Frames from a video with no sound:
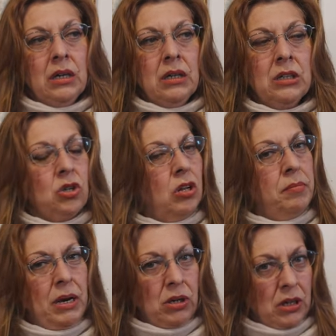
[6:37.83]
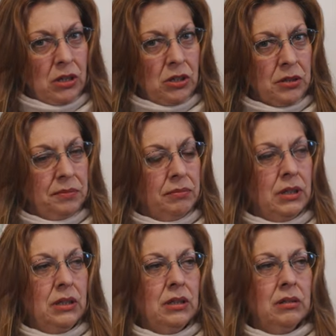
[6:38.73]
it's all about color.
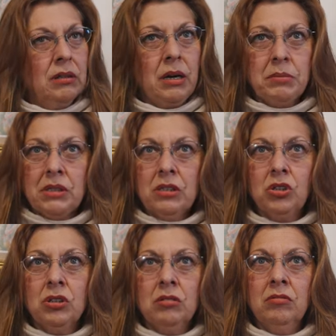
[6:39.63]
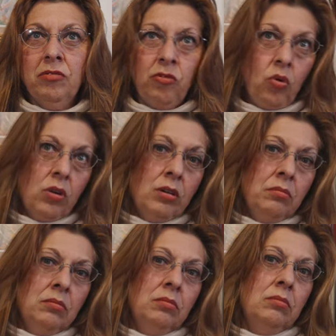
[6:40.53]
Composition,
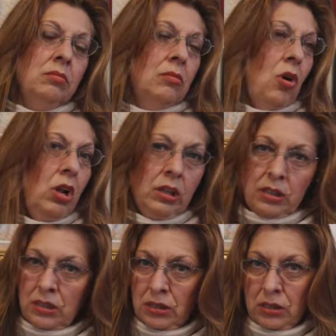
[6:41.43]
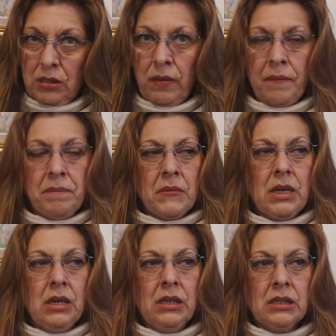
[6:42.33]
form, all of this
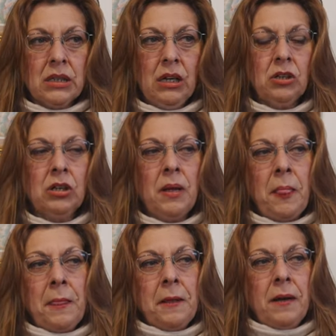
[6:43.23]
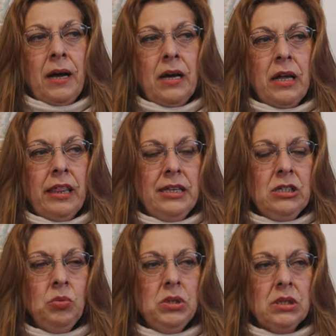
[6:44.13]
is color.
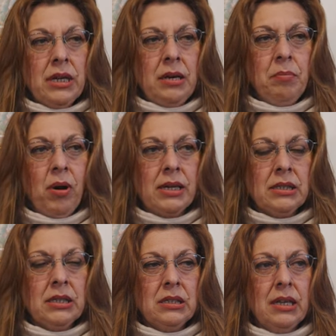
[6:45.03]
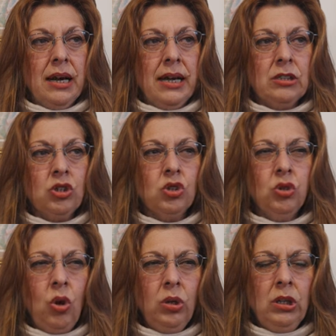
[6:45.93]
This was a process that I
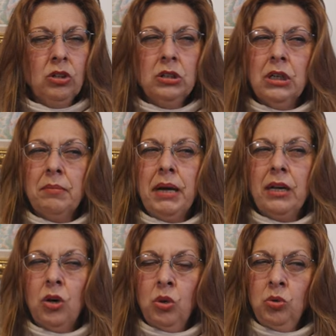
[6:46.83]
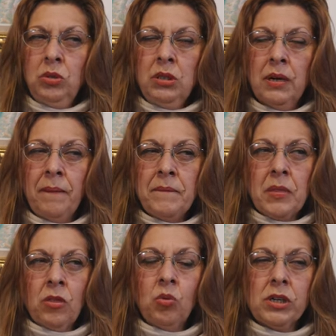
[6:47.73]
slowly learned on my own
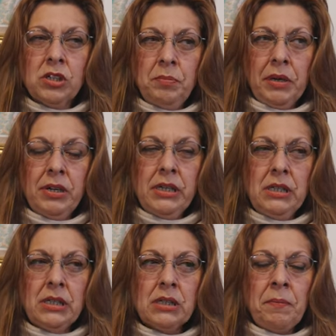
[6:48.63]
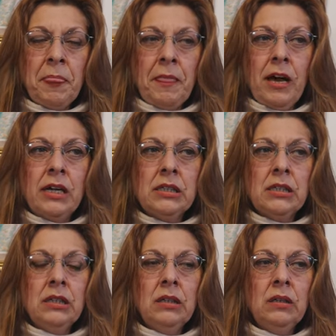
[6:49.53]
through experience
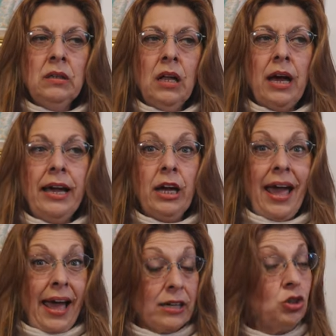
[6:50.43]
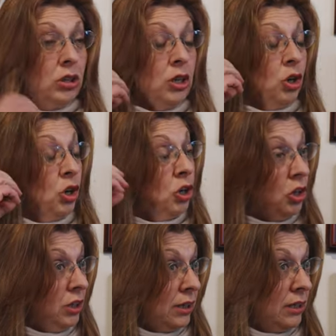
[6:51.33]
until I actually
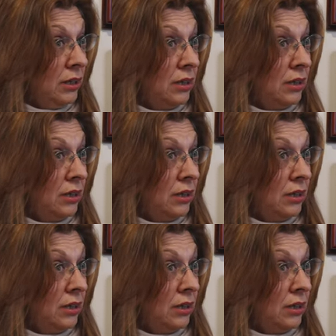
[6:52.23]
heard it